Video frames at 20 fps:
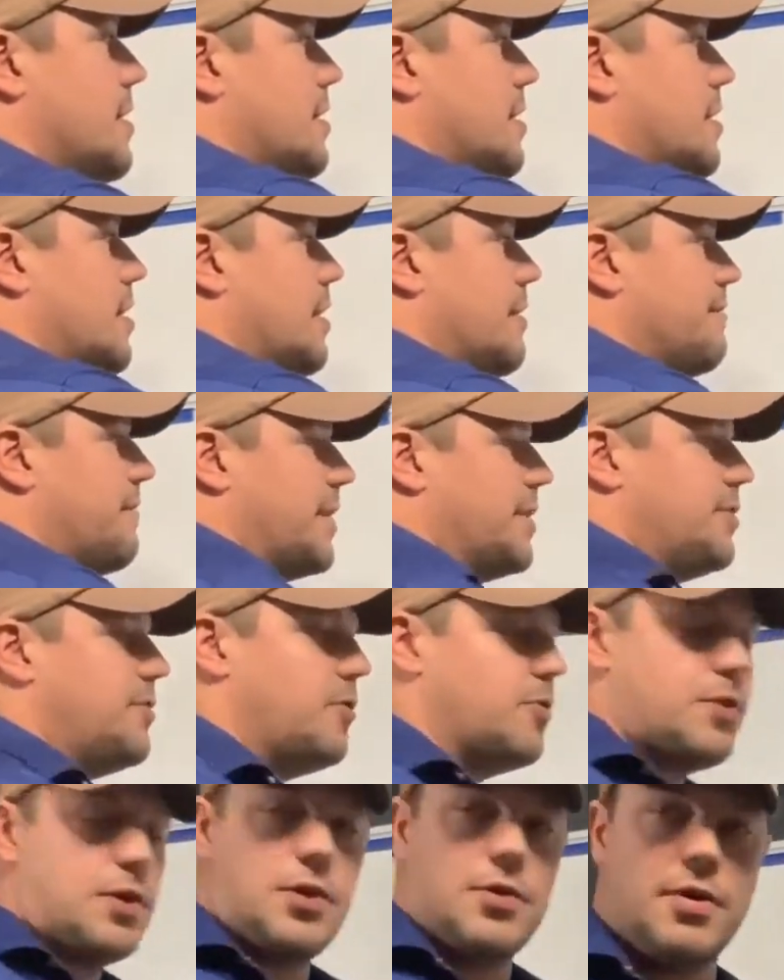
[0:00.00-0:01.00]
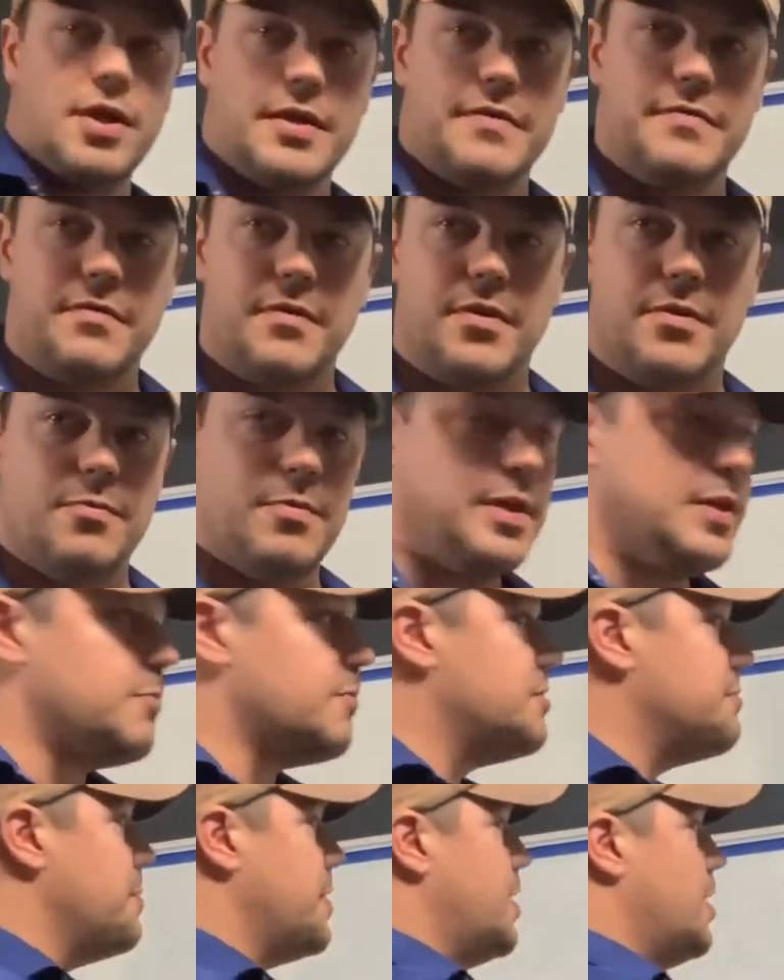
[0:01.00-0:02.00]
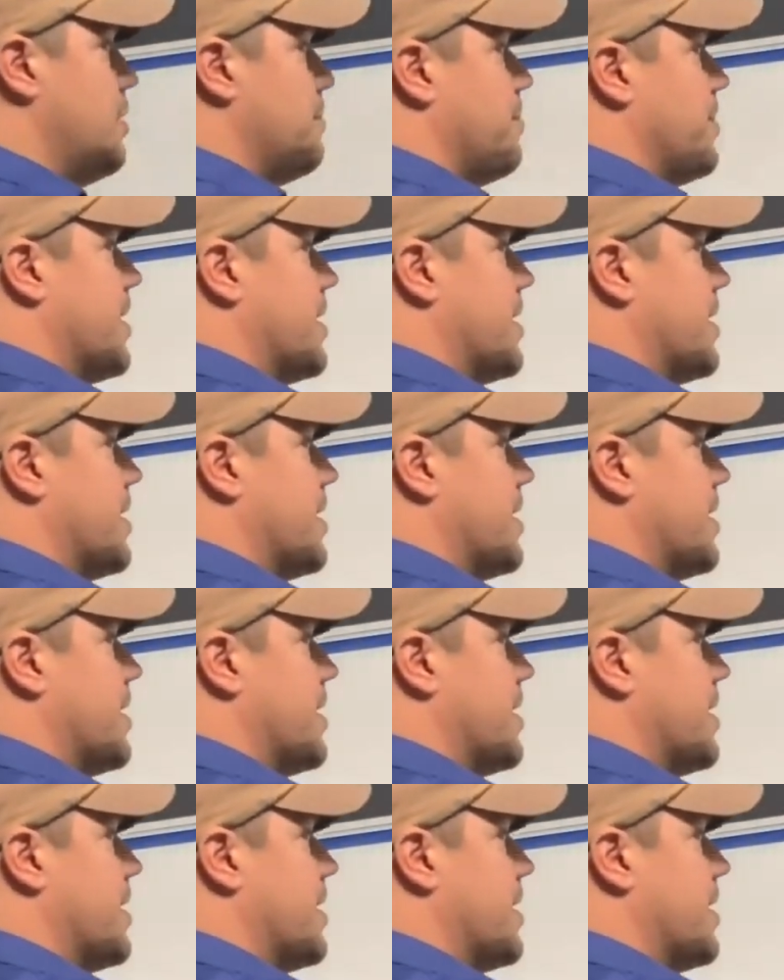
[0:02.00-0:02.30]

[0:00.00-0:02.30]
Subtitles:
if I don't correct for the wind, where's my airplane